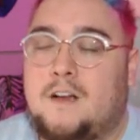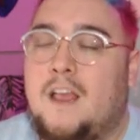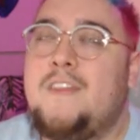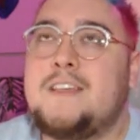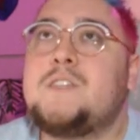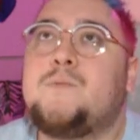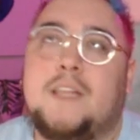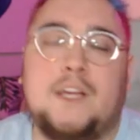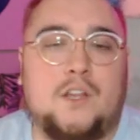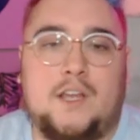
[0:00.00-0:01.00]
This is
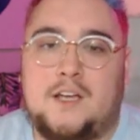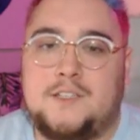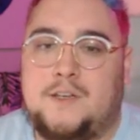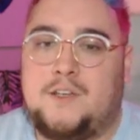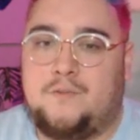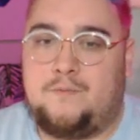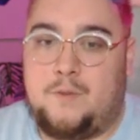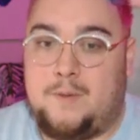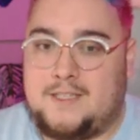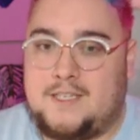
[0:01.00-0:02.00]
really early on, so I don't feel
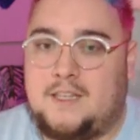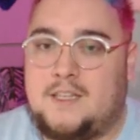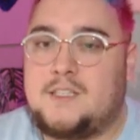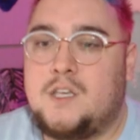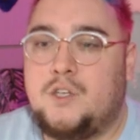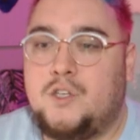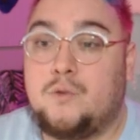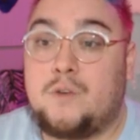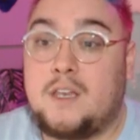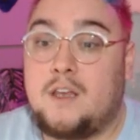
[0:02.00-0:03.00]
bad saying this. You
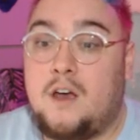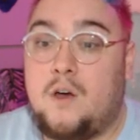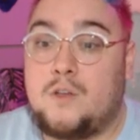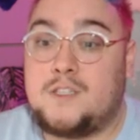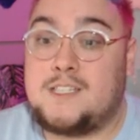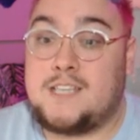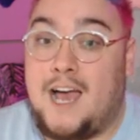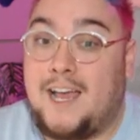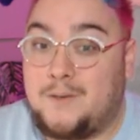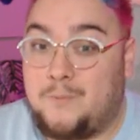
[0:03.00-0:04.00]
can
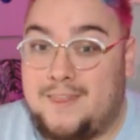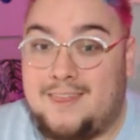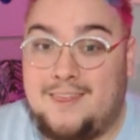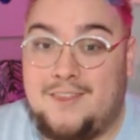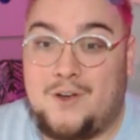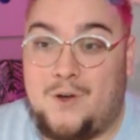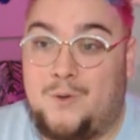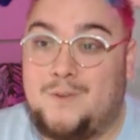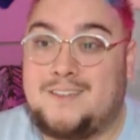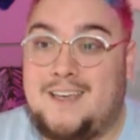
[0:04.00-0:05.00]
side with the
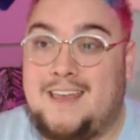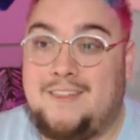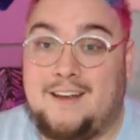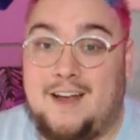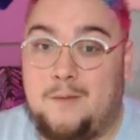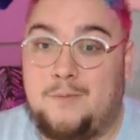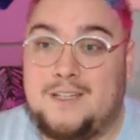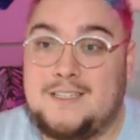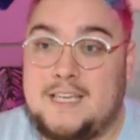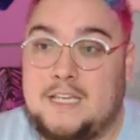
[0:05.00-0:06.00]
cult and the
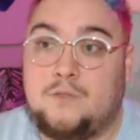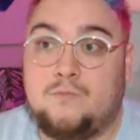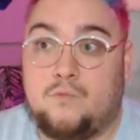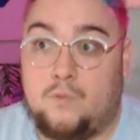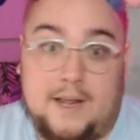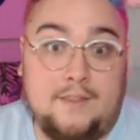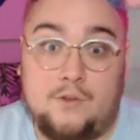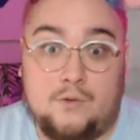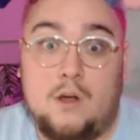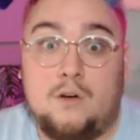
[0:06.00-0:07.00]
goblins and raid the
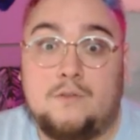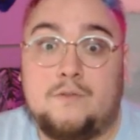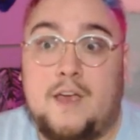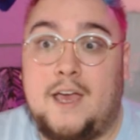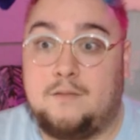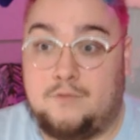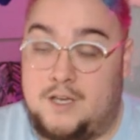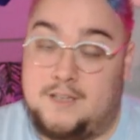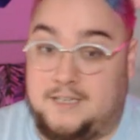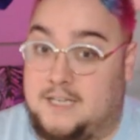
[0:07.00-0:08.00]
grove and
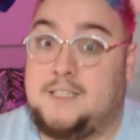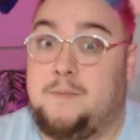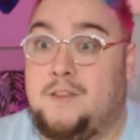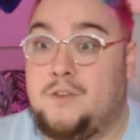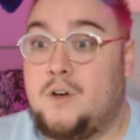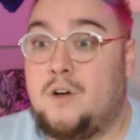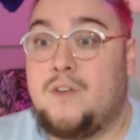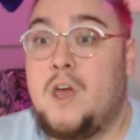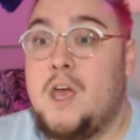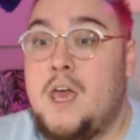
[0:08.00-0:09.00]
decimate the grove.
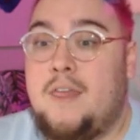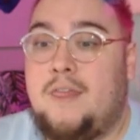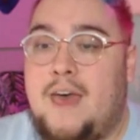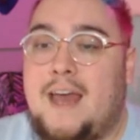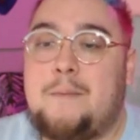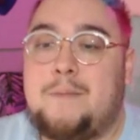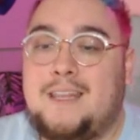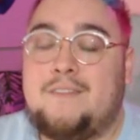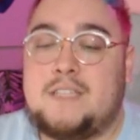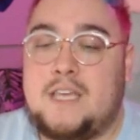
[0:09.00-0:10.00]
That, I
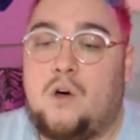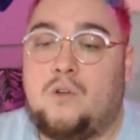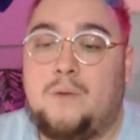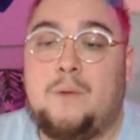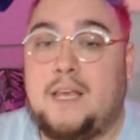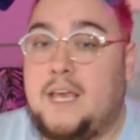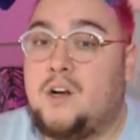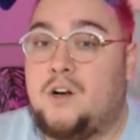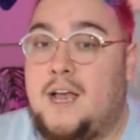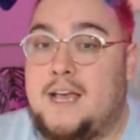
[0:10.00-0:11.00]
believe, is the only way to get
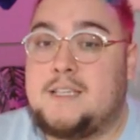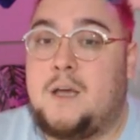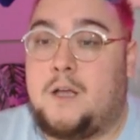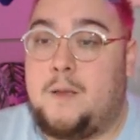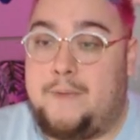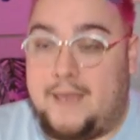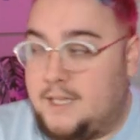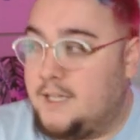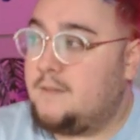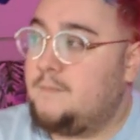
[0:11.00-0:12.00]
her as a
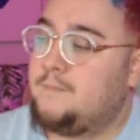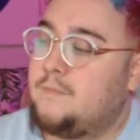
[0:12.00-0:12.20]
companion.